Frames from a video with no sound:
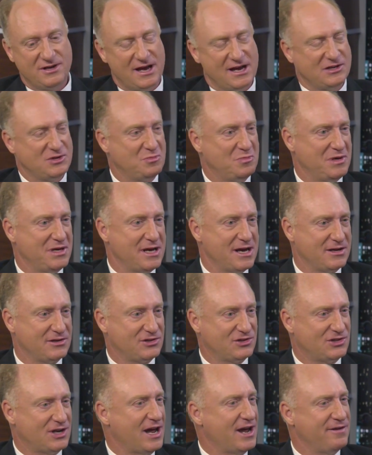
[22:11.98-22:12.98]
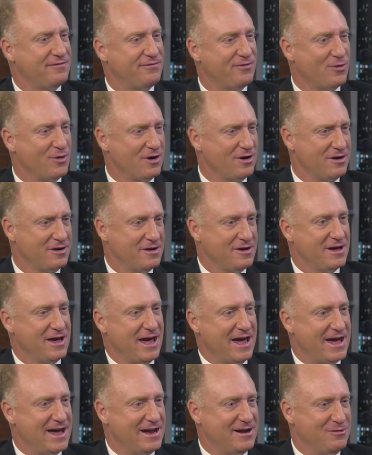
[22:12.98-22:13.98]
SPS stand for,
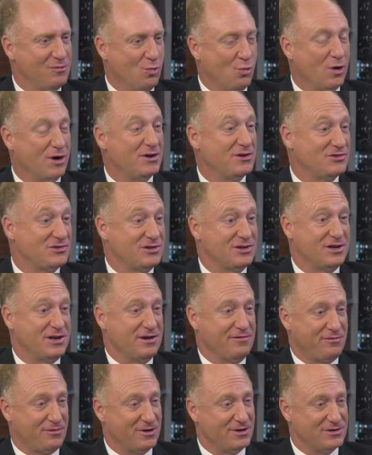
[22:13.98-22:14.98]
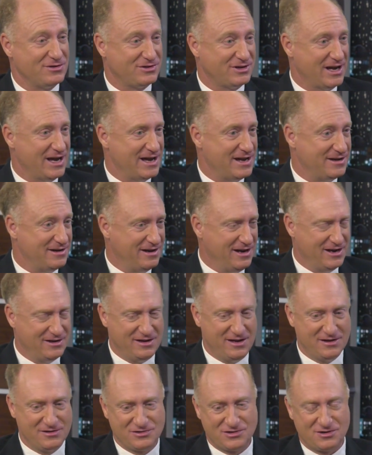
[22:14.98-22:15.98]
and what is the difference, and
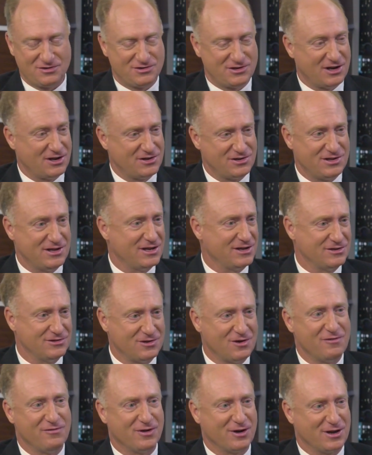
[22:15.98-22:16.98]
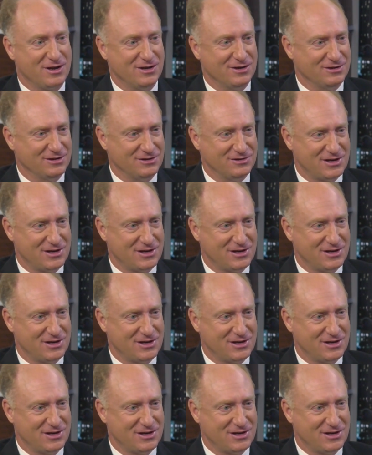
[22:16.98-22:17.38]
is there such thing as overkill?